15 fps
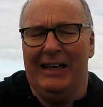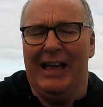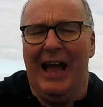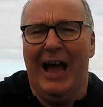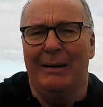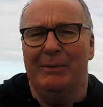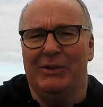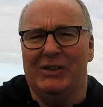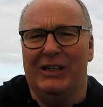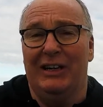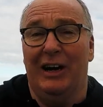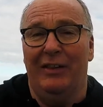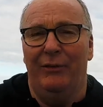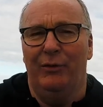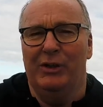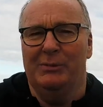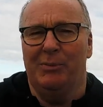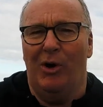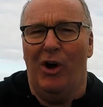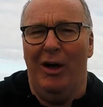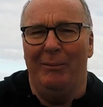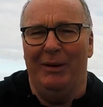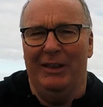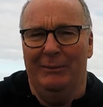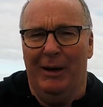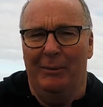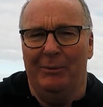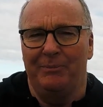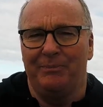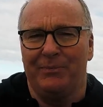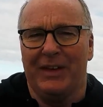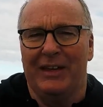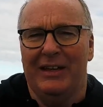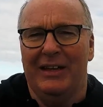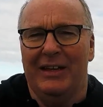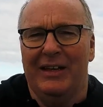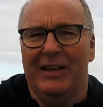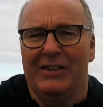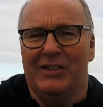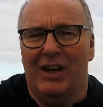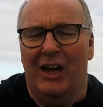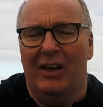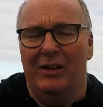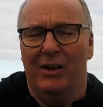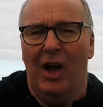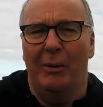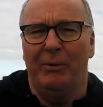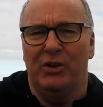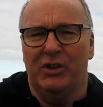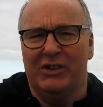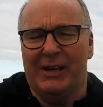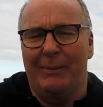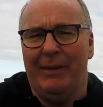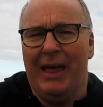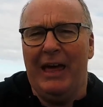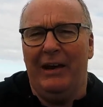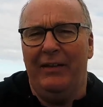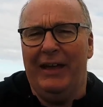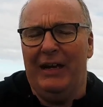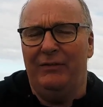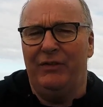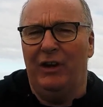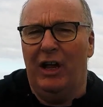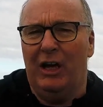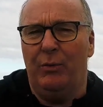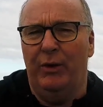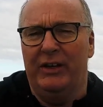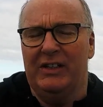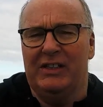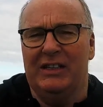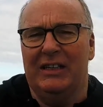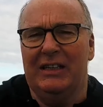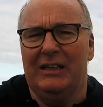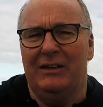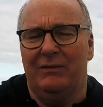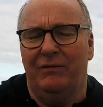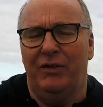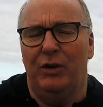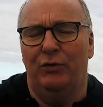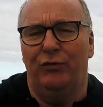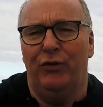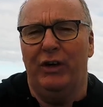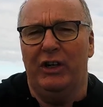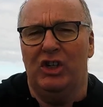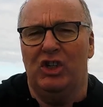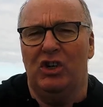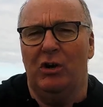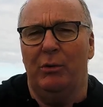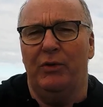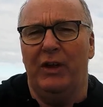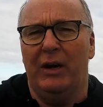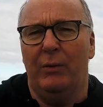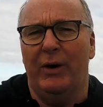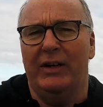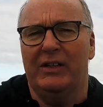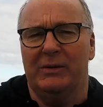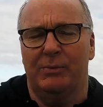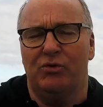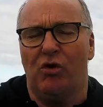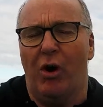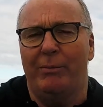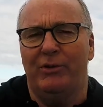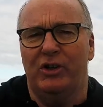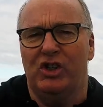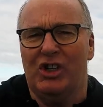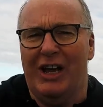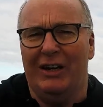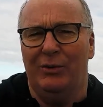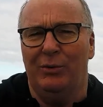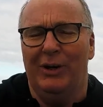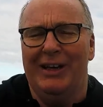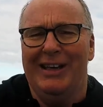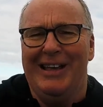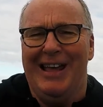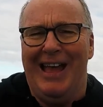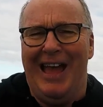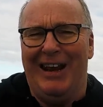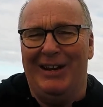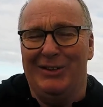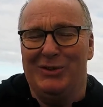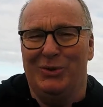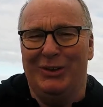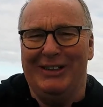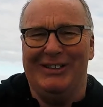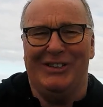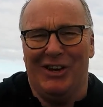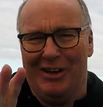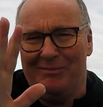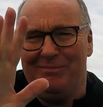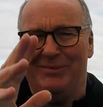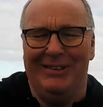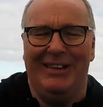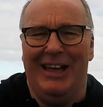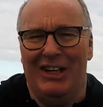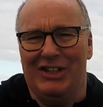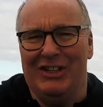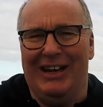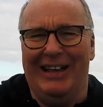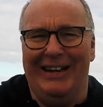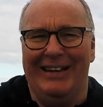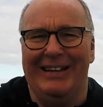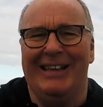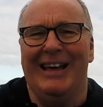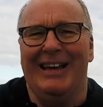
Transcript: calm sea like there is behind me at the moment. So hope you took something out of that. If you like what you see, feel free to share it with anyone, subscribe to the channel, and until next time, catch you later. Ka